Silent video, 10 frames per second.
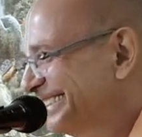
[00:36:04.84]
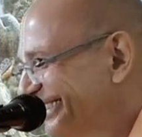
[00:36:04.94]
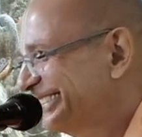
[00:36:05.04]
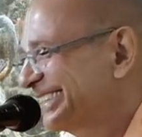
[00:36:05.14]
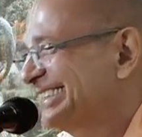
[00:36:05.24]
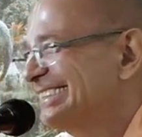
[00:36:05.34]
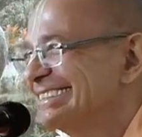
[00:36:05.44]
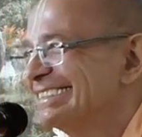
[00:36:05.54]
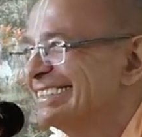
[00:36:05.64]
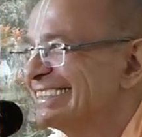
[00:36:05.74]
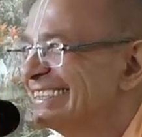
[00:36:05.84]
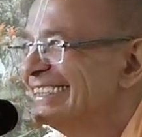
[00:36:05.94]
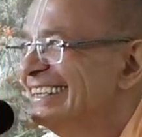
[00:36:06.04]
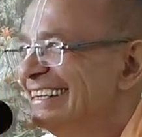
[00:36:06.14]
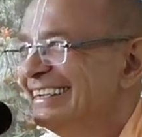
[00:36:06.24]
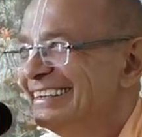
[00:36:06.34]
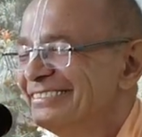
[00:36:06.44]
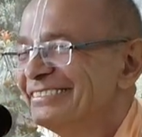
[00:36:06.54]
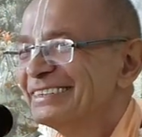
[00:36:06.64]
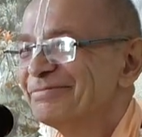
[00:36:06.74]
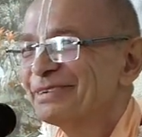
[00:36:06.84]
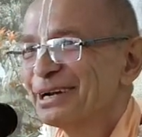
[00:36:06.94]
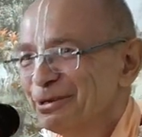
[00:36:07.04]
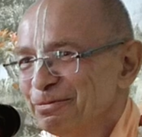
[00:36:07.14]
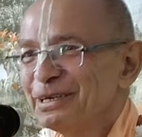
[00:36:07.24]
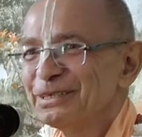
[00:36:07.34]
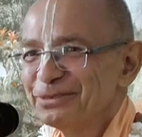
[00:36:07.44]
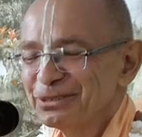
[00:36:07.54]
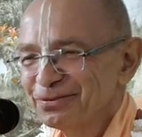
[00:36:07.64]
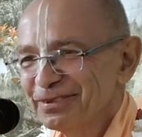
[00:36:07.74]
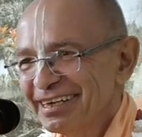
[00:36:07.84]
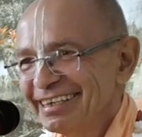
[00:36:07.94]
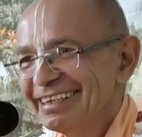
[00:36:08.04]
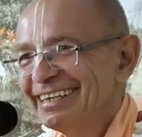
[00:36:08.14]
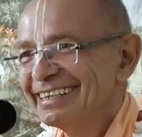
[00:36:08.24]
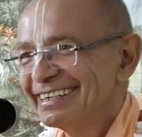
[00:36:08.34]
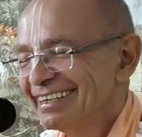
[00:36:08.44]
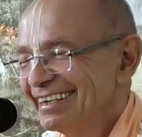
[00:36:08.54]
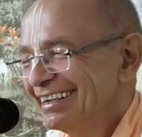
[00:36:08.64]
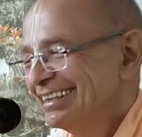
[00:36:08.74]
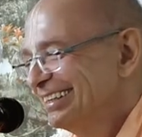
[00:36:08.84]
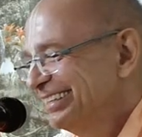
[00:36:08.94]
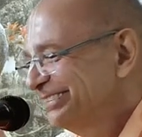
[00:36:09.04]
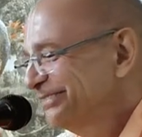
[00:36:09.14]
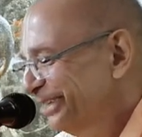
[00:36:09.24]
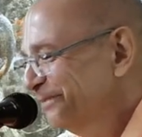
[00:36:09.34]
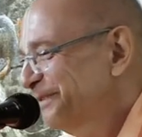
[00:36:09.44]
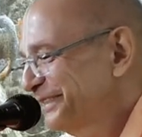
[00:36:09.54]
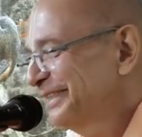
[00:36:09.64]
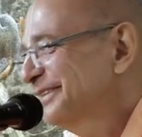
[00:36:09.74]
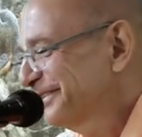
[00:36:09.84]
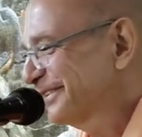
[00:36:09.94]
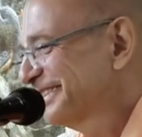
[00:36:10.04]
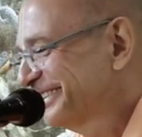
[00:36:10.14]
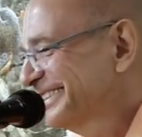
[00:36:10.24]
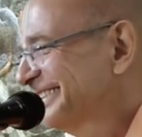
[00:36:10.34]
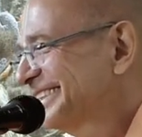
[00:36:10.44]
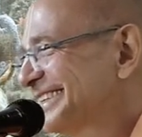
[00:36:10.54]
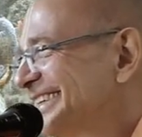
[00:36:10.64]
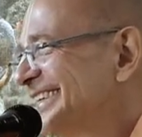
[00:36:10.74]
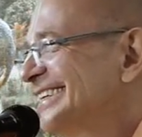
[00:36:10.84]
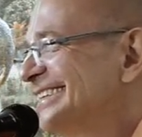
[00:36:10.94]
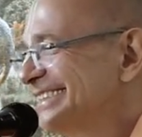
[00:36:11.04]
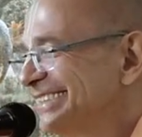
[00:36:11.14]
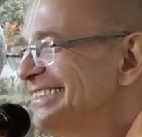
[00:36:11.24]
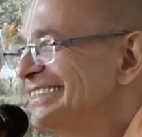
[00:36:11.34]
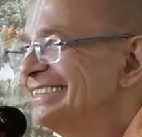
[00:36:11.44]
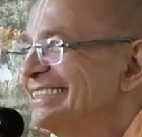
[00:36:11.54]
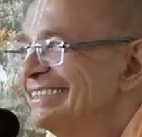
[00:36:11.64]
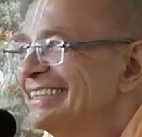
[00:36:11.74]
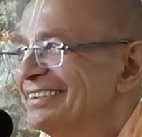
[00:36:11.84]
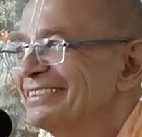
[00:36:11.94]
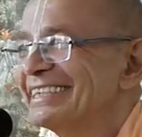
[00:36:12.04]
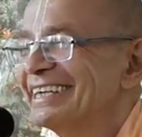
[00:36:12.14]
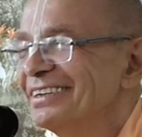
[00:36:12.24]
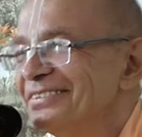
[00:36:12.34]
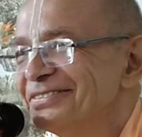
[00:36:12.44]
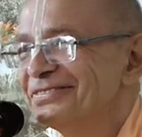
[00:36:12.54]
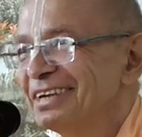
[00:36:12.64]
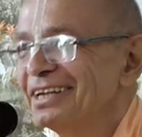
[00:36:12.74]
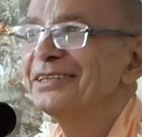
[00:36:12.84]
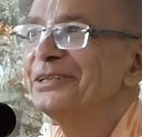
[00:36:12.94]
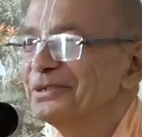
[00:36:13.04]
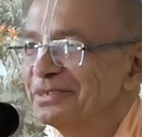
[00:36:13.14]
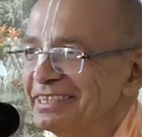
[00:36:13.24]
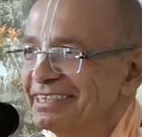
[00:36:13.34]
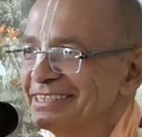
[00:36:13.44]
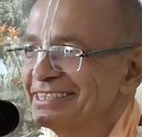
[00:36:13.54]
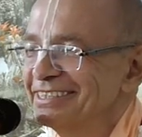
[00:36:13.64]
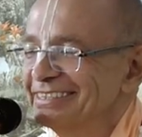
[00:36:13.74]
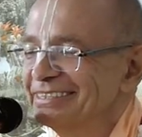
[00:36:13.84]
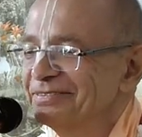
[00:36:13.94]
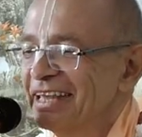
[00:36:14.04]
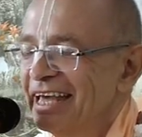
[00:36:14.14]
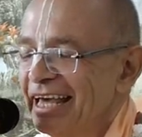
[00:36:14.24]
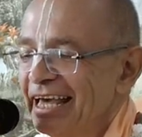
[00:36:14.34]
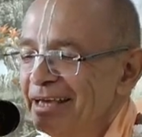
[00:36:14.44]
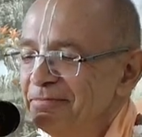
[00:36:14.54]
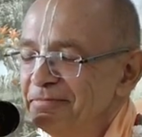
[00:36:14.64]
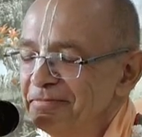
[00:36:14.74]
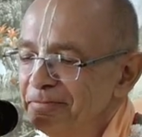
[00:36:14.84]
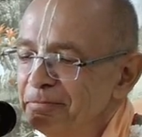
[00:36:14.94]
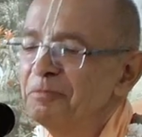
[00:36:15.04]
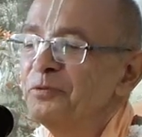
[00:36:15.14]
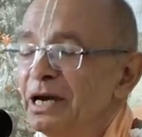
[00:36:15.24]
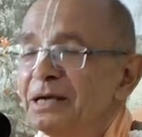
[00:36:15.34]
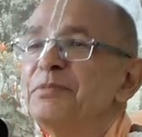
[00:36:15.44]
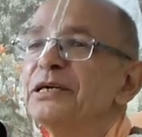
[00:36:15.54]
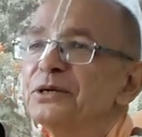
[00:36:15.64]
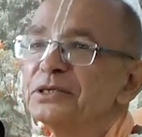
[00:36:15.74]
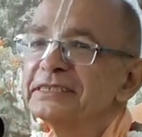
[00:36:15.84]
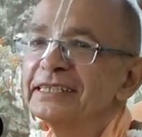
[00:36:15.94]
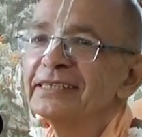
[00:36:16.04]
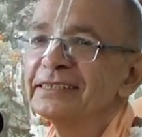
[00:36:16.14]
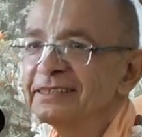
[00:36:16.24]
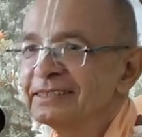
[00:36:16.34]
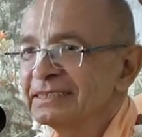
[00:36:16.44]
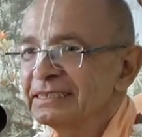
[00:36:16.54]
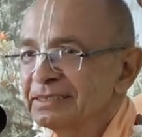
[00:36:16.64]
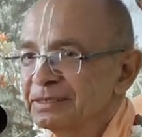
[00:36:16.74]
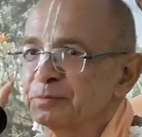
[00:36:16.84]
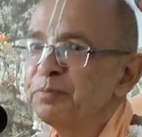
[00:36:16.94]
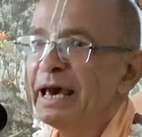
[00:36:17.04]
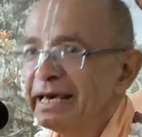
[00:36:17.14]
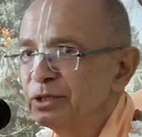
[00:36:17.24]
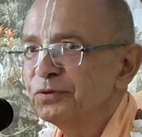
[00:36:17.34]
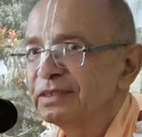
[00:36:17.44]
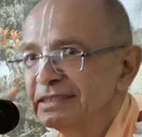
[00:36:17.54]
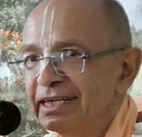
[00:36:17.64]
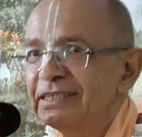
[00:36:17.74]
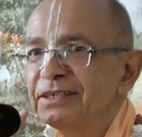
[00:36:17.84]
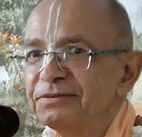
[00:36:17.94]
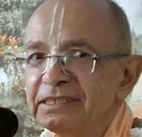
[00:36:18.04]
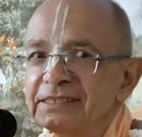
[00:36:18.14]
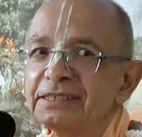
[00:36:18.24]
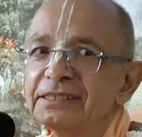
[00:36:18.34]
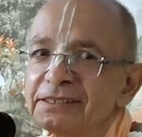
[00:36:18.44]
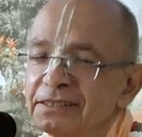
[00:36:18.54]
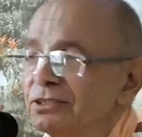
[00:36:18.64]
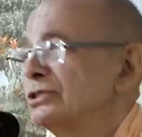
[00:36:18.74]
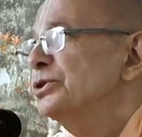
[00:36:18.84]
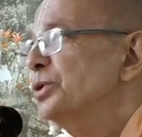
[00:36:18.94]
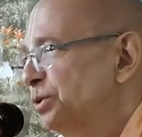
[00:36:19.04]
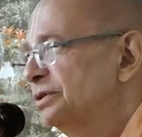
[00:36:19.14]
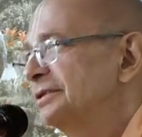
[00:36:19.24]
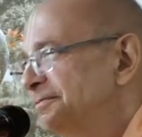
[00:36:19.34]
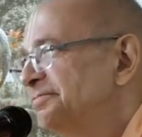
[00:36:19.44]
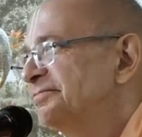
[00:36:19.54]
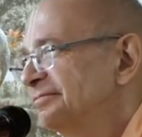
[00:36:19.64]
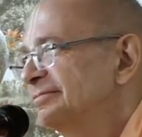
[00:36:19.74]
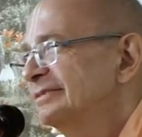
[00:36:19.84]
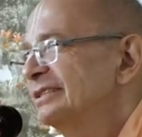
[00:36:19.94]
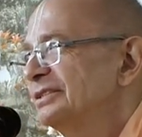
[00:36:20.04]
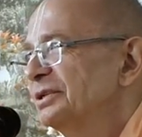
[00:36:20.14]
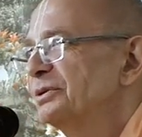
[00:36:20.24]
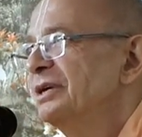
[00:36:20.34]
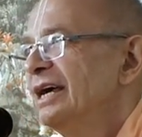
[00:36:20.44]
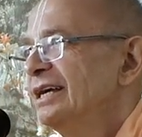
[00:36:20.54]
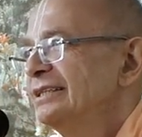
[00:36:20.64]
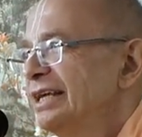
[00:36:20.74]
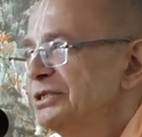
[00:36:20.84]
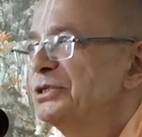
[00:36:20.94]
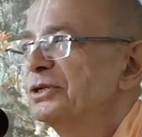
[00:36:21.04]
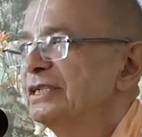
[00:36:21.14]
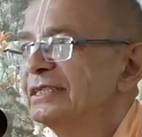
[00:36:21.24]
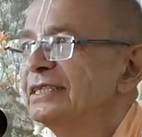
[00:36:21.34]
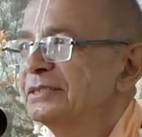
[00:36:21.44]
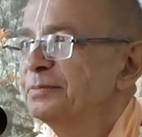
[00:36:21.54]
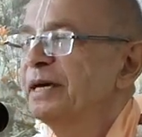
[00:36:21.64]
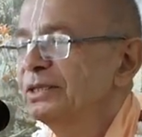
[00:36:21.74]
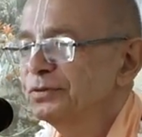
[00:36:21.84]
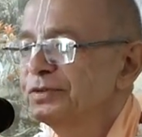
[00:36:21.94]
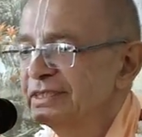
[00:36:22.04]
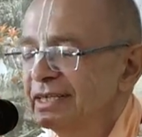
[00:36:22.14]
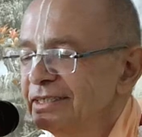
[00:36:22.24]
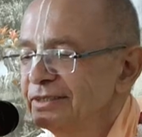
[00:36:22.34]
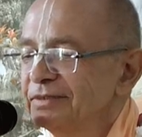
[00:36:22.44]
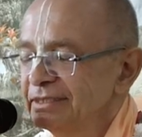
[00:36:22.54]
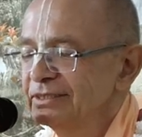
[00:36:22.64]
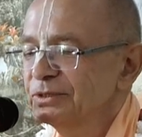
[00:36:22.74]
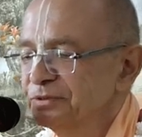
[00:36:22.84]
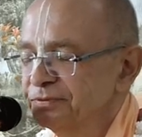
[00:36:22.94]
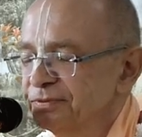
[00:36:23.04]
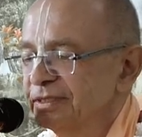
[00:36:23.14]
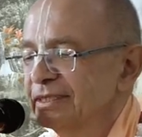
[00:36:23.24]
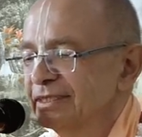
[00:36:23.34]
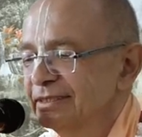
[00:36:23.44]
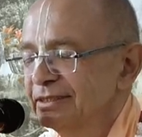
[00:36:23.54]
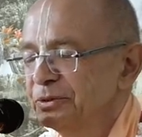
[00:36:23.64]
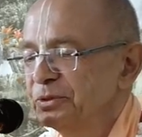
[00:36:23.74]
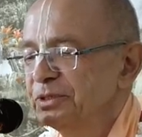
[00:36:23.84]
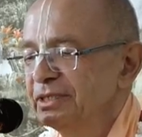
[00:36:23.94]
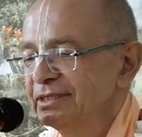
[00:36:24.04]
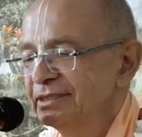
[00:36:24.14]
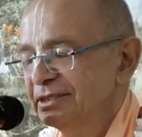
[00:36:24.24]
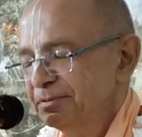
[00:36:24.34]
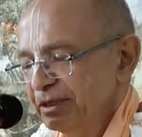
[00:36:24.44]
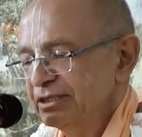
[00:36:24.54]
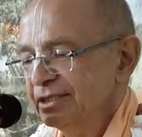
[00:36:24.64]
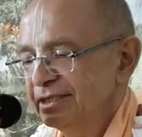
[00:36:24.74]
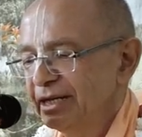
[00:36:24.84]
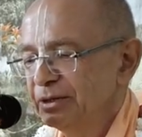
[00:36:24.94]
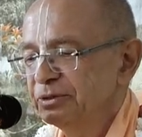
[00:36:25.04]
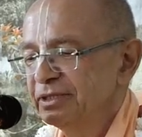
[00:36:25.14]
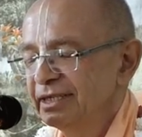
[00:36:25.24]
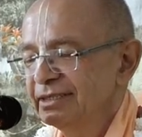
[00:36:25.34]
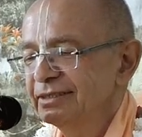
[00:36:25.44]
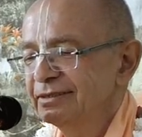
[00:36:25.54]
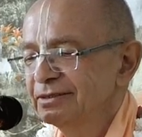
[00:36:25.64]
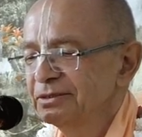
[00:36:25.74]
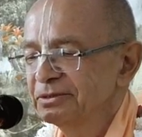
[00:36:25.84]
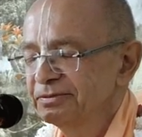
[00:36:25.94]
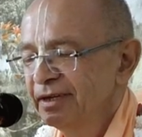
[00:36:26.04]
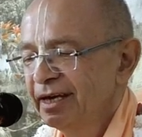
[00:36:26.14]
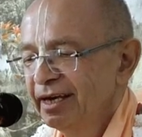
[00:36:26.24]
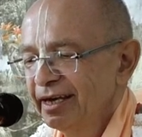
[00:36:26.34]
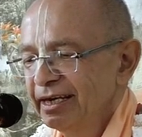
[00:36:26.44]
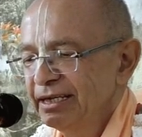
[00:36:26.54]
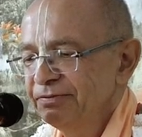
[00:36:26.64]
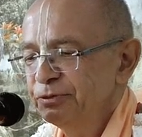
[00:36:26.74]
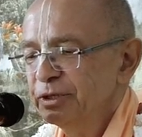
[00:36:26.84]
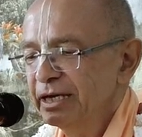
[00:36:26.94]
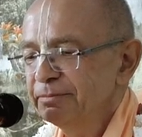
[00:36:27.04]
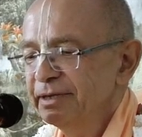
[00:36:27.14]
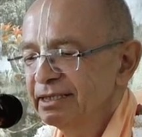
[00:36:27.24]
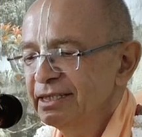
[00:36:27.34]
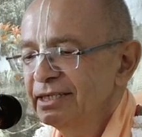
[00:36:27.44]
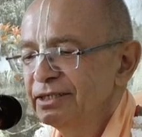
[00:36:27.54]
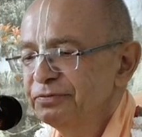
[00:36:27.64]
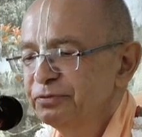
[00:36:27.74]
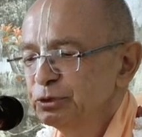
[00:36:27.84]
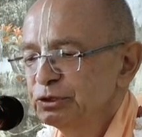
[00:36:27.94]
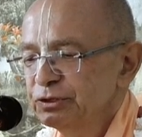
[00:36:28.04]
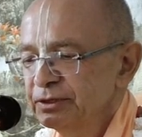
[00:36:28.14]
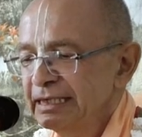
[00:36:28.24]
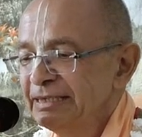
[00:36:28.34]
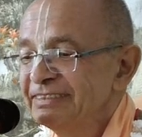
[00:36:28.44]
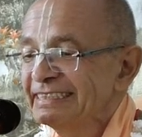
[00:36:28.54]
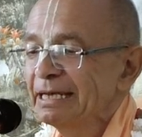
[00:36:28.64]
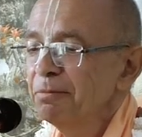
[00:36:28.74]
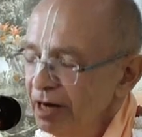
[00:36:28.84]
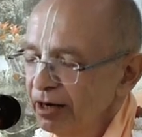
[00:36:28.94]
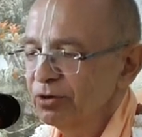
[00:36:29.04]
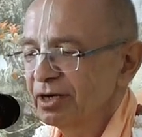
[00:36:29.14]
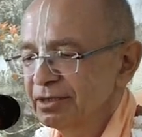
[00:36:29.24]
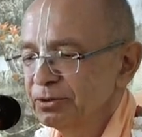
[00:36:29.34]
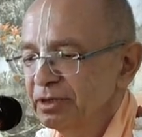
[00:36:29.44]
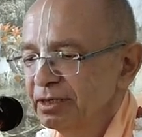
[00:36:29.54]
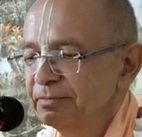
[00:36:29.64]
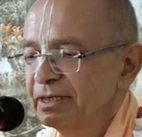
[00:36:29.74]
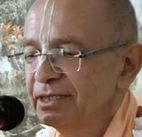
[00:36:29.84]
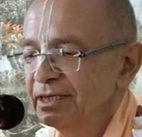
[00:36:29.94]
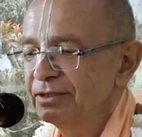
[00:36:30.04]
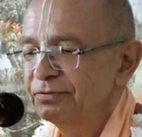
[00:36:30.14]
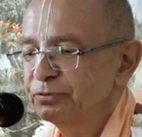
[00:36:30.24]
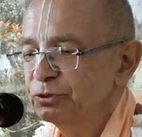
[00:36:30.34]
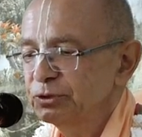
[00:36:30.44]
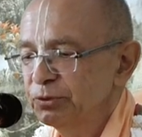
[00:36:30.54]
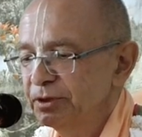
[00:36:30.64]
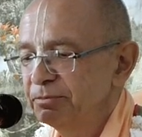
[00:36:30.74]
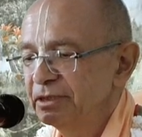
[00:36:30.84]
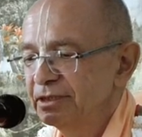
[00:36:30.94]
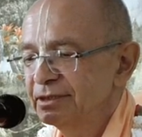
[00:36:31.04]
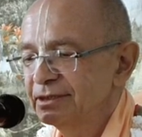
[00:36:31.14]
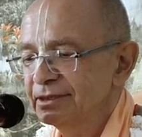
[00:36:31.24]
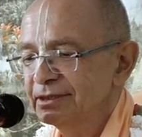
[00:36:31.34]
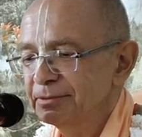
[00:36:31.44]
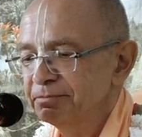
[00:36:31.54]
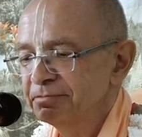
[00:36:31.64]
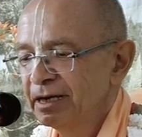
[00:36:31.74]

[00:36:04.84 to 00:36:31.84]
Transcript: difficult. But Prabhupada was very, very particular in this regard. He, he never gave very long lectures. Why? Because the span of attentiveness is, is short. You know, naturally the span of attentiveness of uh, the audience, especially nowadays, you know, if, If you can be attentive for, if somehow or other you can be attentive for thirty minutes, it's the